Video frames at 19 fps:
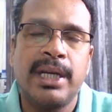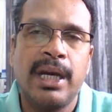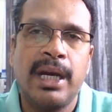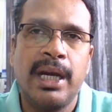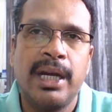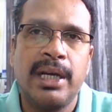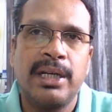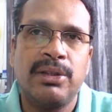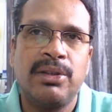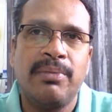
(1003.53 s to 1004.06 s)

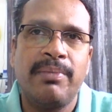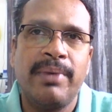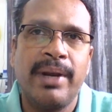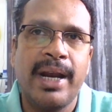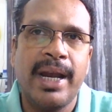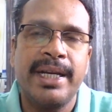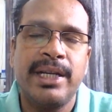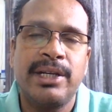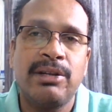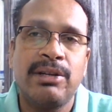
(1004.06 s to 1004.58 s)
and the
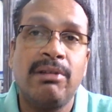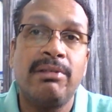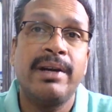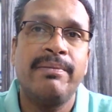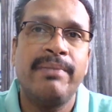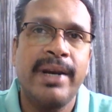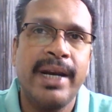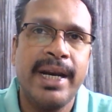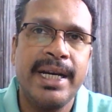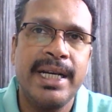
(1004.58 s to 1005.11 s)
variety,
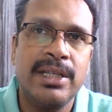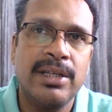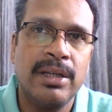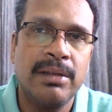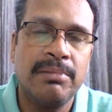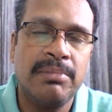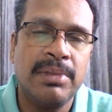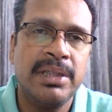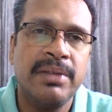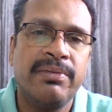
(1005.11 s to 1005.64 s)
tolerant varieties
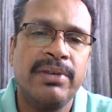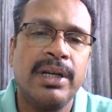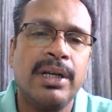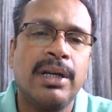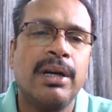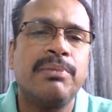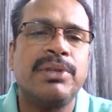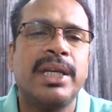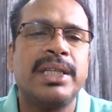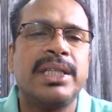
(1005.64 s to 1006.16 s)
of different
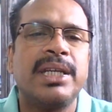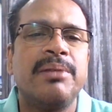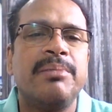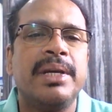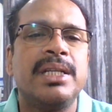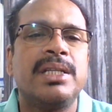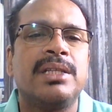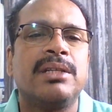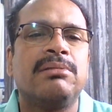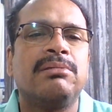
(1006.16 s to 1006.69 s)
crops, as I
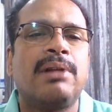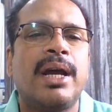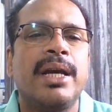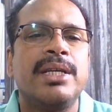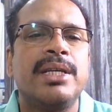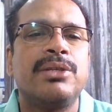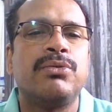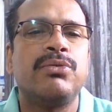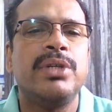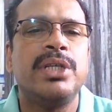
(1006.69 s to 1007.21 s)
mentioned,
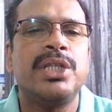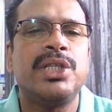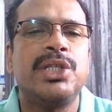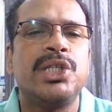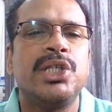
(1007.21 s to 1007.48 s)
rice, wheat,